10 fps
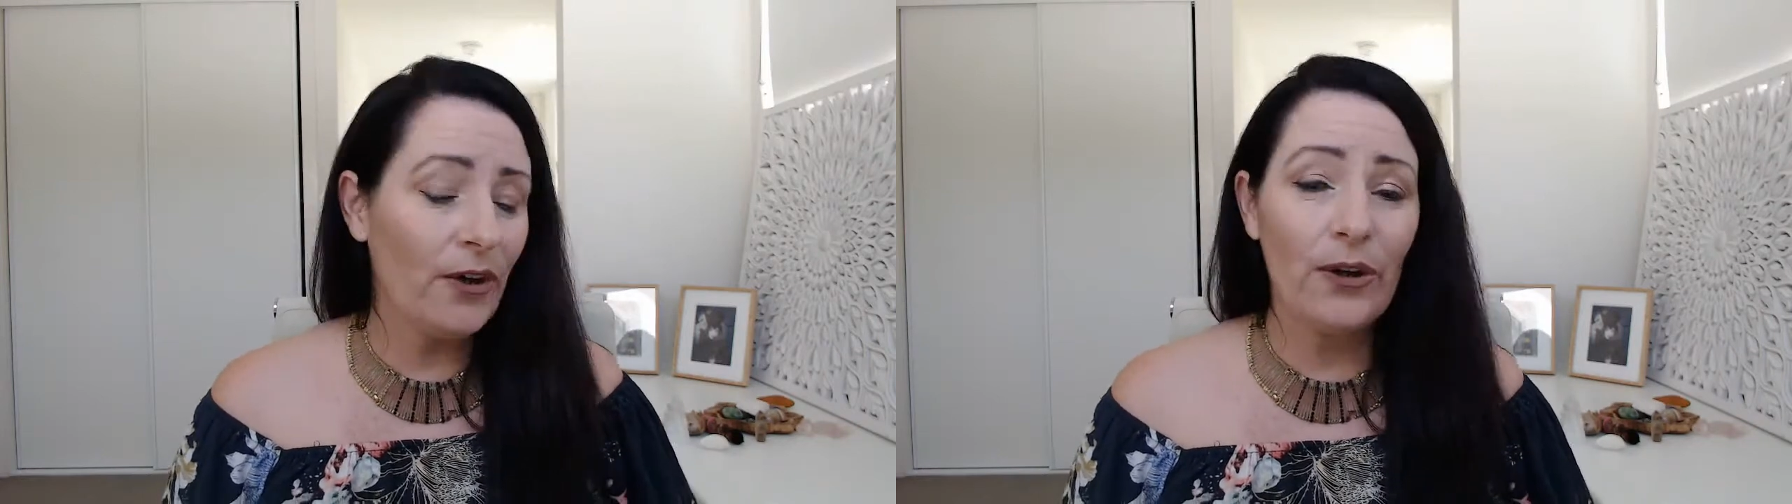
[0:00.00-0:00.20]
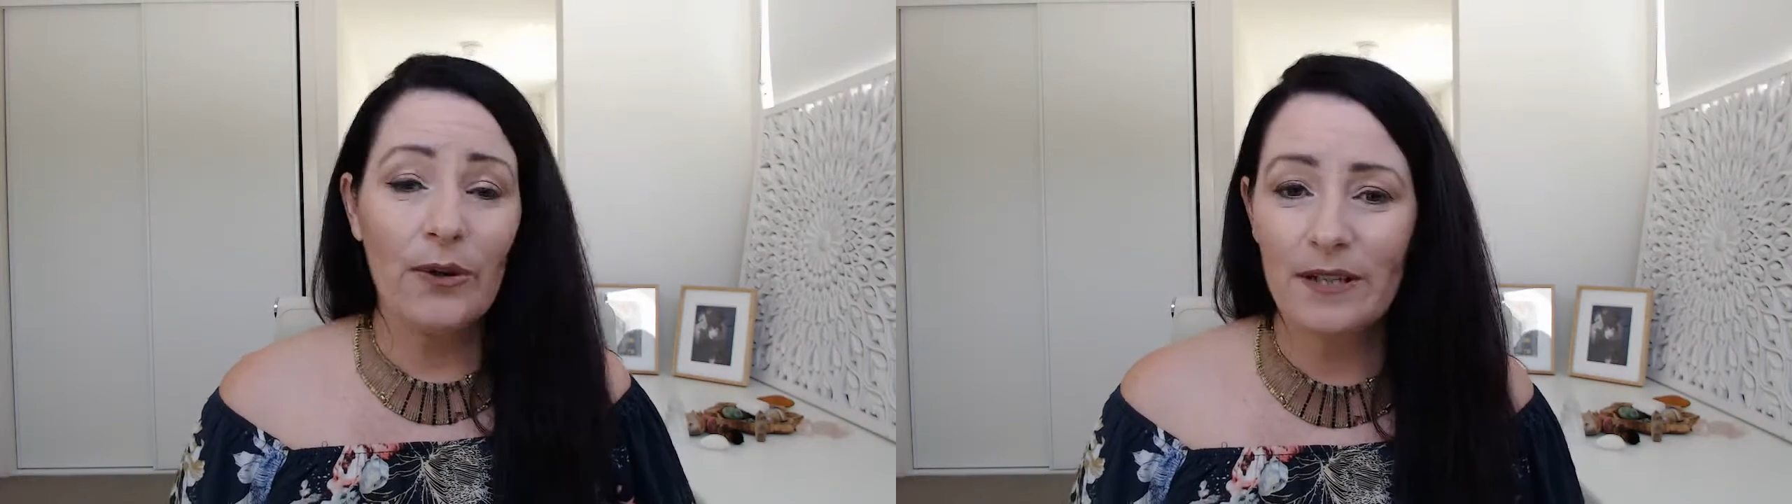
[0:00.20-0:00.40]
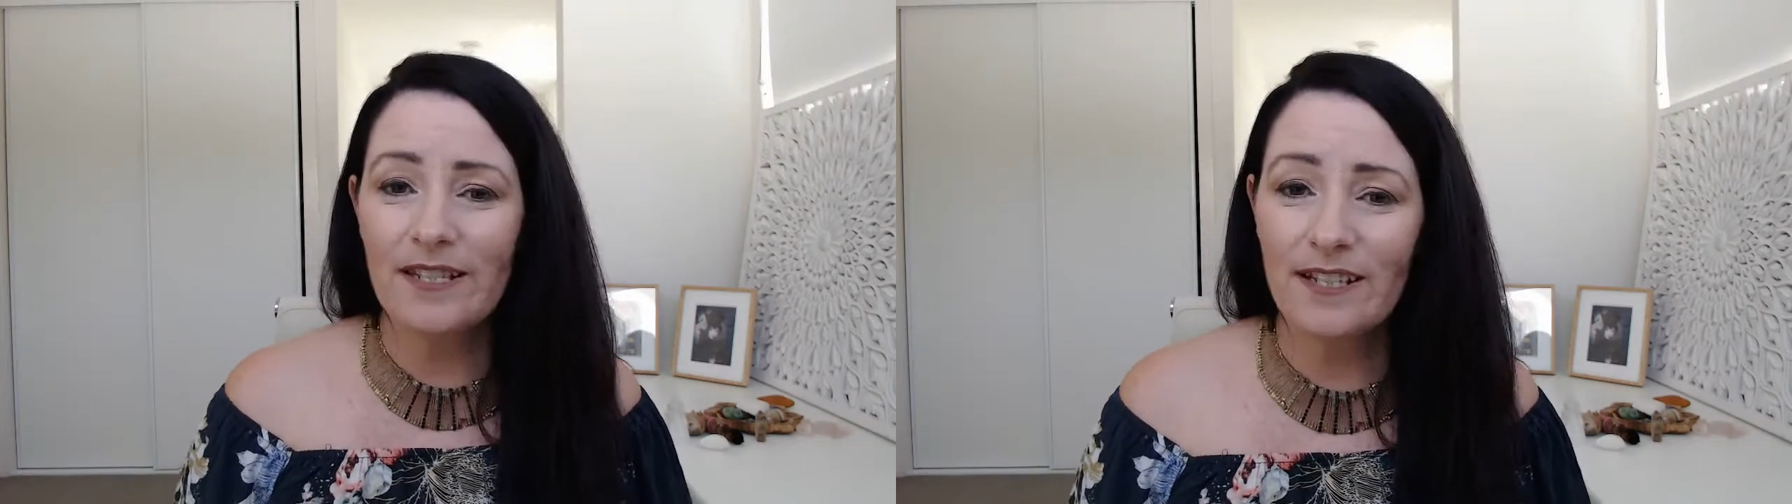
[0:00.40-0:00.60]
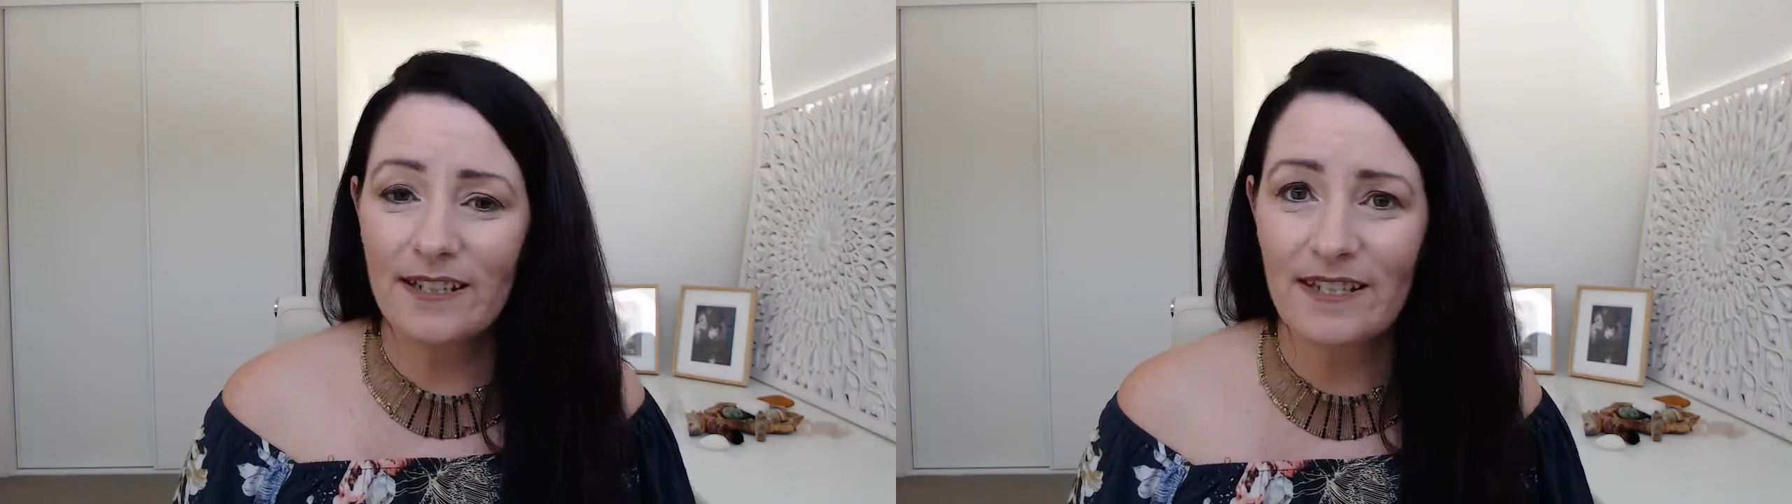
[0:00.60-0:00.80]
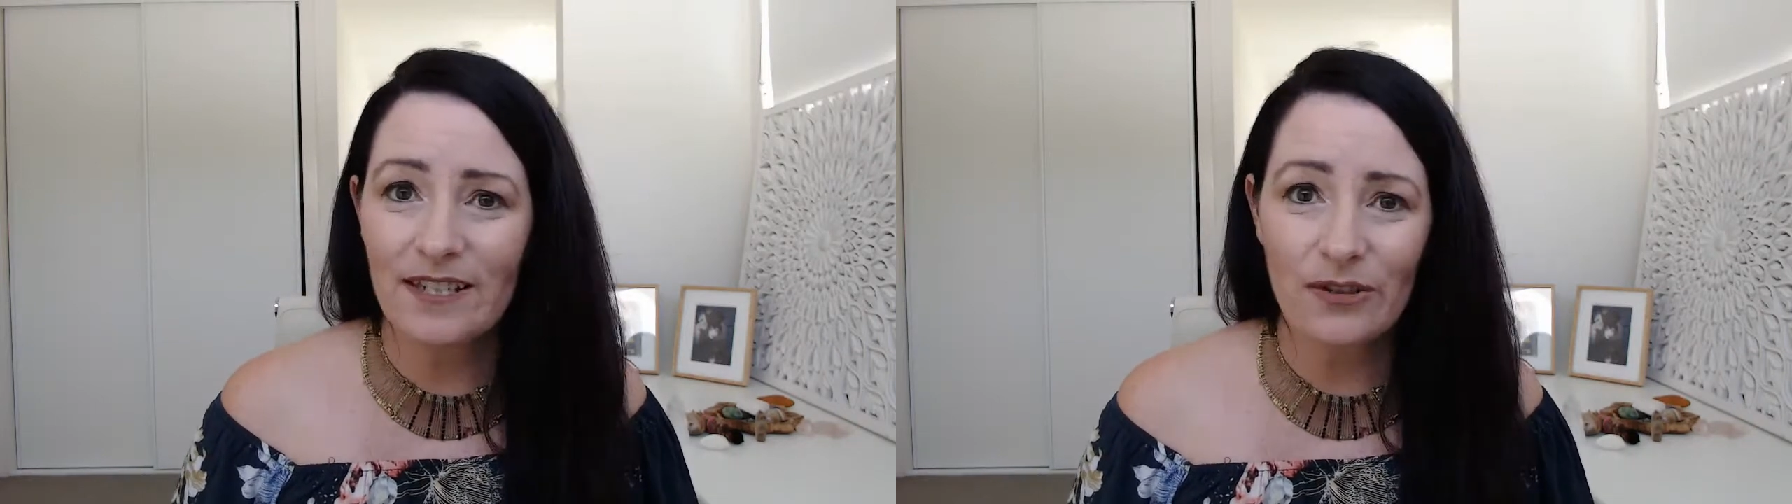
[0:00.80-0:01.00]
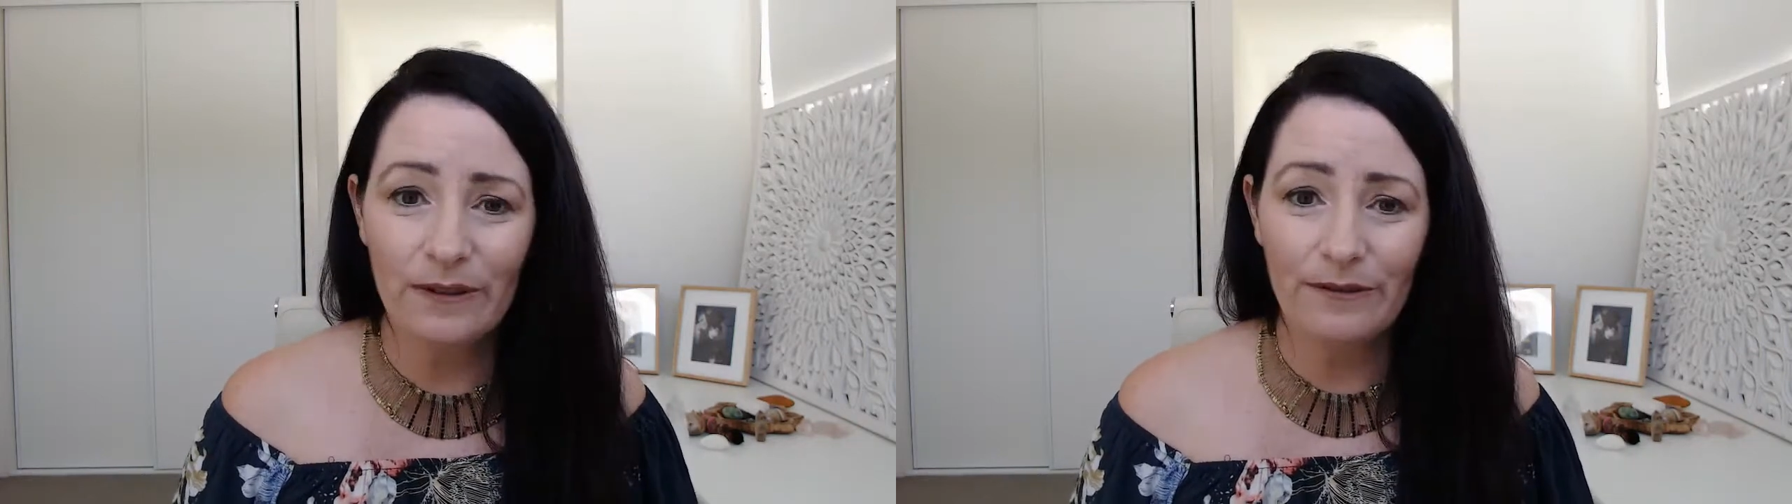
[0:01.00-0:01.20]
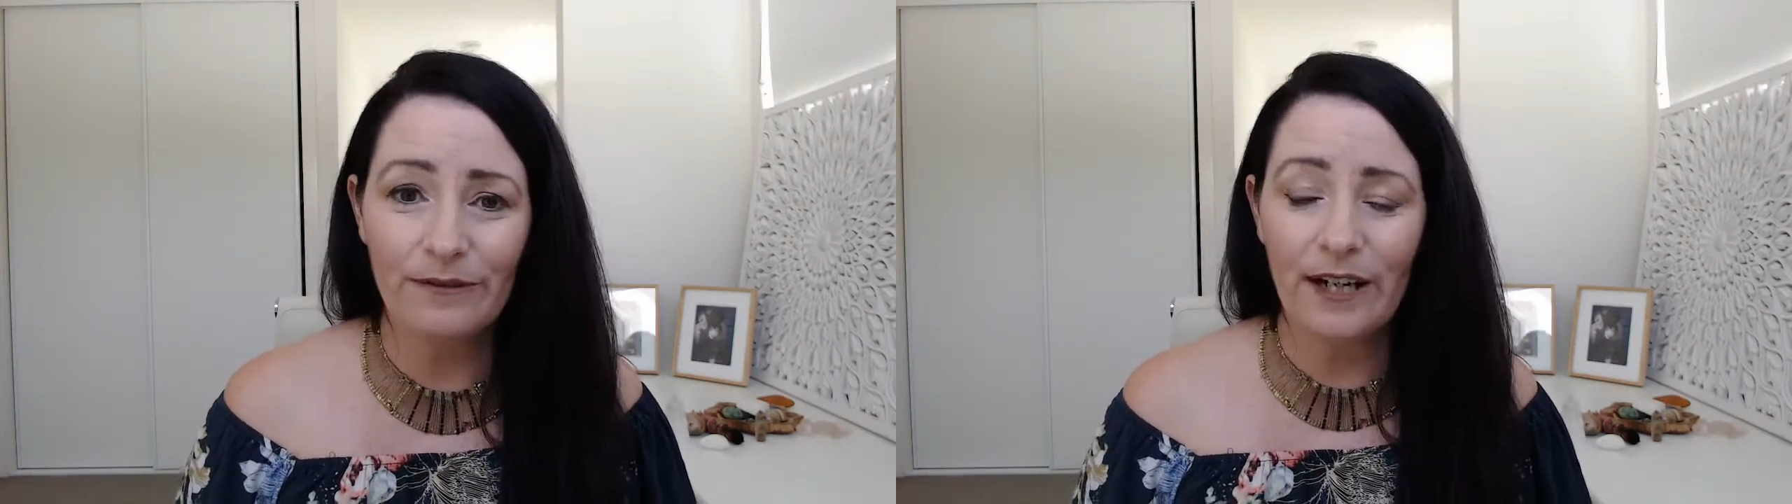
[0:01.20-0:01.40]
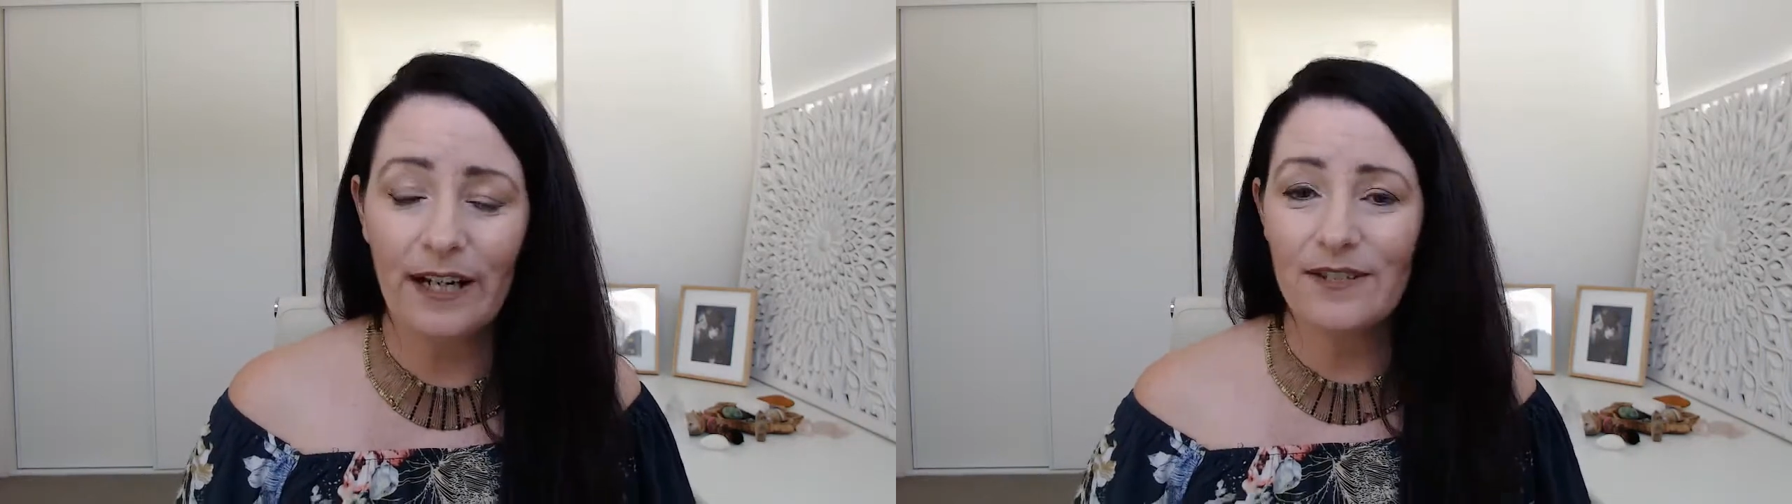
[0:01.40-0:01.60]
who wants to listen to her
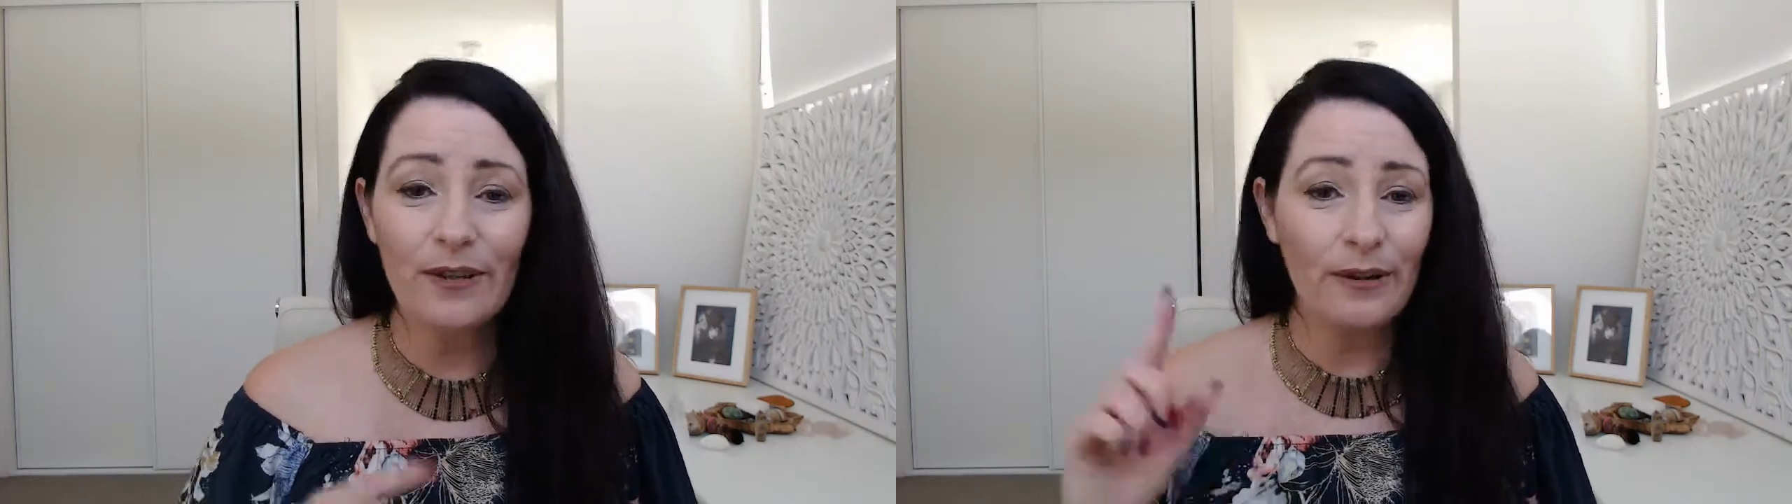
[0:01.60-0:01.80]
friends